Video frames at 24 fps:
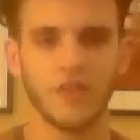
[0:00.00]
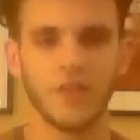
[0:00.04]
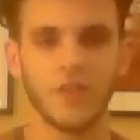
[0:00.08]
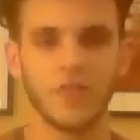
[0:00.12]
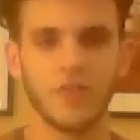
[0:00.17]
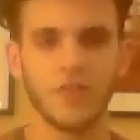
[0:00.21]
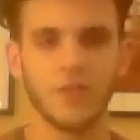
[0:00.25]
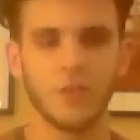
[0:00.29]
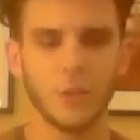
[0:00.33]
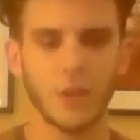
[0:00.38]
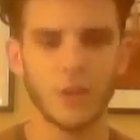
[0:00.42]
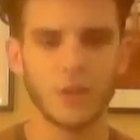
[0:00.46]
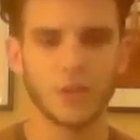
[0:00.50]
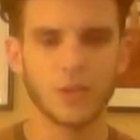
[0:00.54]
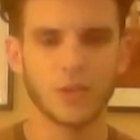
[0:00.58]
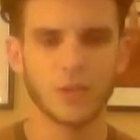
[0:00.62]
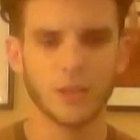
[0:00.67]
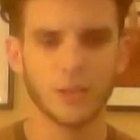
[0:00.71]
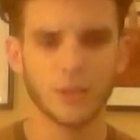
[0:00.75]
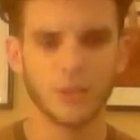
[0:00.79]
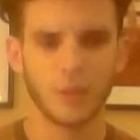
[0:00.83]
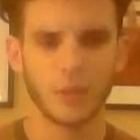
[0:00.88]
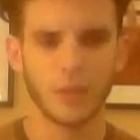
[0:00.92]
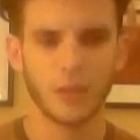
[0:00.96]
The US
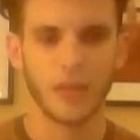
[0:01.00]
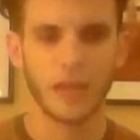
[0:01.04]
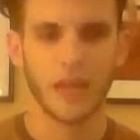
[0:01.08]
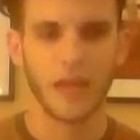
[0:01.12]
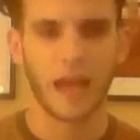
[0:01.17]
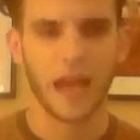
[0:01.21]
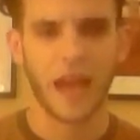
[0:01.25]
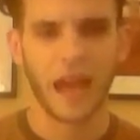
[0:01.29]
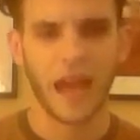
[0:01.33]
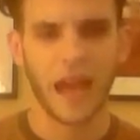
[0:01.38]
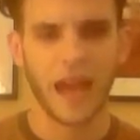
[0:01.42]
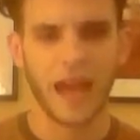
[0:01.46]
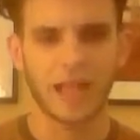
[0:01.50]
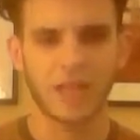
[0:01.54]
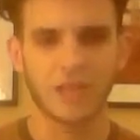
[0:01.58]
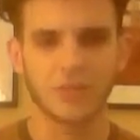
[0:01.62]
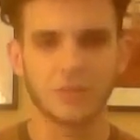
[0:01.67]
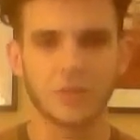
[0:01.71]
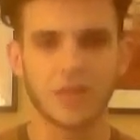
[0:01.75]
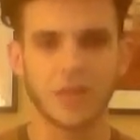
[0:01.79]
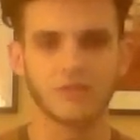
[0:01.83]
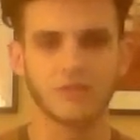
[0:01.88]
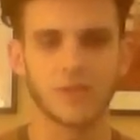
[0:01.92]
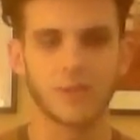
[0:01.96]
government
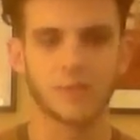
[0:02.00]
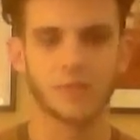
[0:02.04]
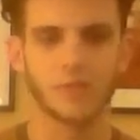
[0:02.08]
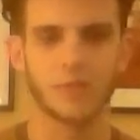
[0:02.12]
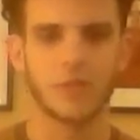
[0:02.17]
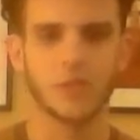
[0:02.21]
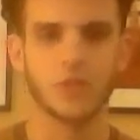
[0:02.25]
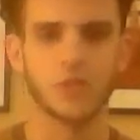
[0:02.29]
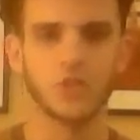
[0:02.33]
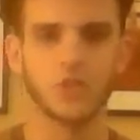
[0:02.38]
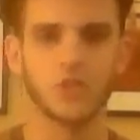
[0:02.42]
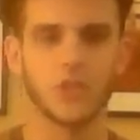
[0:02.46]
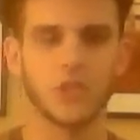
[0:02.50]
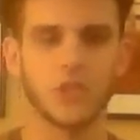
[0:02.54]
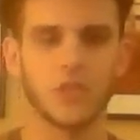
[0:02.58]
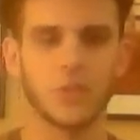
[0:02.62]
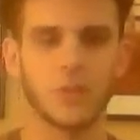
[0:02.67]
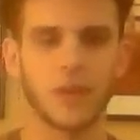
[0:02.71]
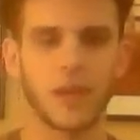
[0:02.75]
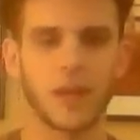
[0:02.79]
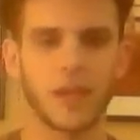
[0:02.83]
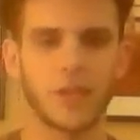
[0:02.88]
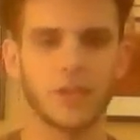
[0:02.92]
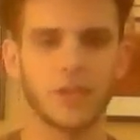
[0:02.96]
has paid reparations in
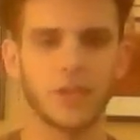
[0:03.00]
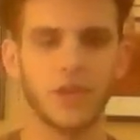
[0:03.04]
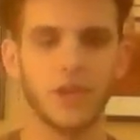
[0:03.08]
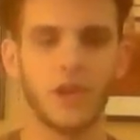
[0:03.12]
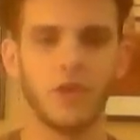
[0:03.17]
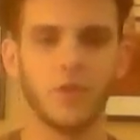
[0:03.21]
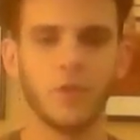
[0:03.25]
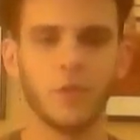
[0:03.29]
the past